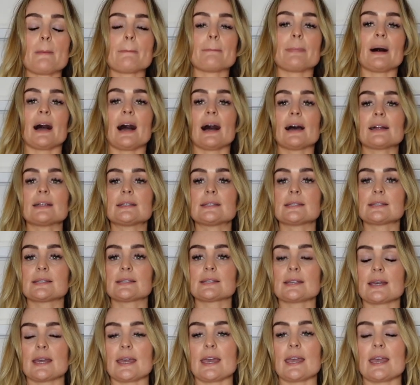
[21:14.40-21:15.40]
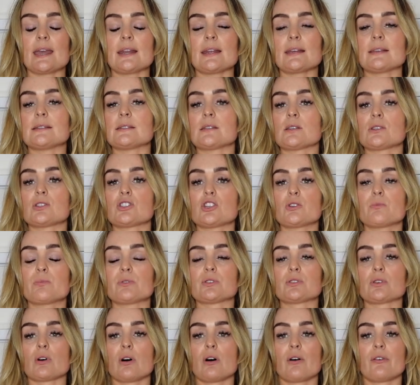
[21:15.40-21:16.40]
But it is super
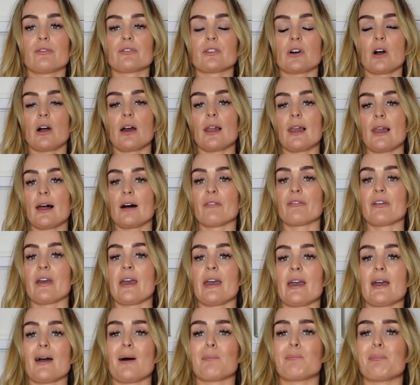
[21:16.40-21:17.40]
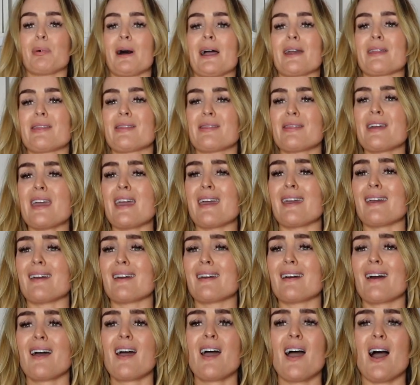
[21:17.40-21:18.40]
soft, I love it, but I
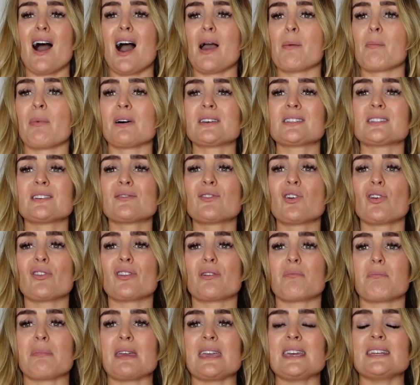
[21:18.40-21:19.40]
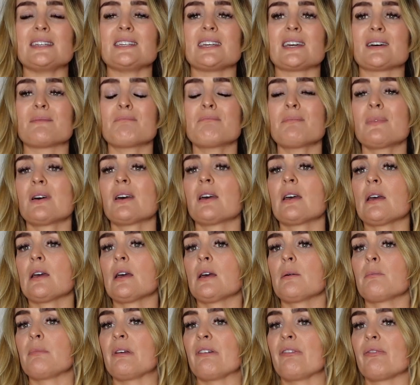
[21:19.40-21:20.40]
think I must have got the medium
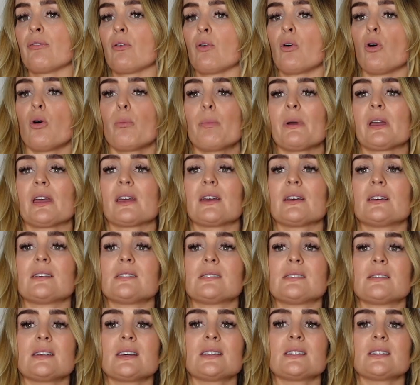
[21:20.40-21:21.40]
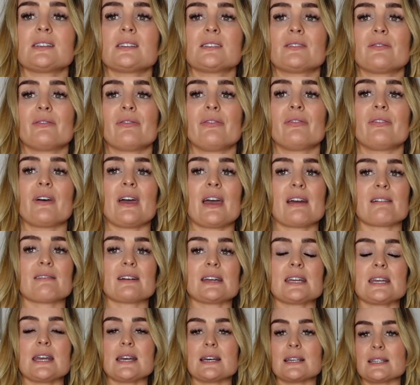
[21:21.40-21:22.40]
before because this is
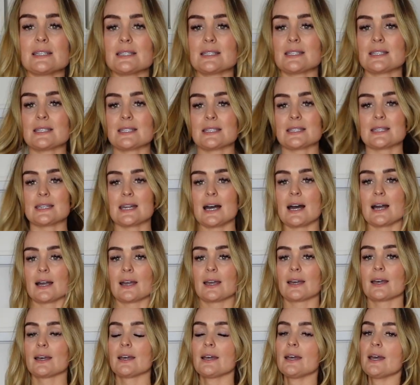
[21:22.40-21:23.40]
very snug.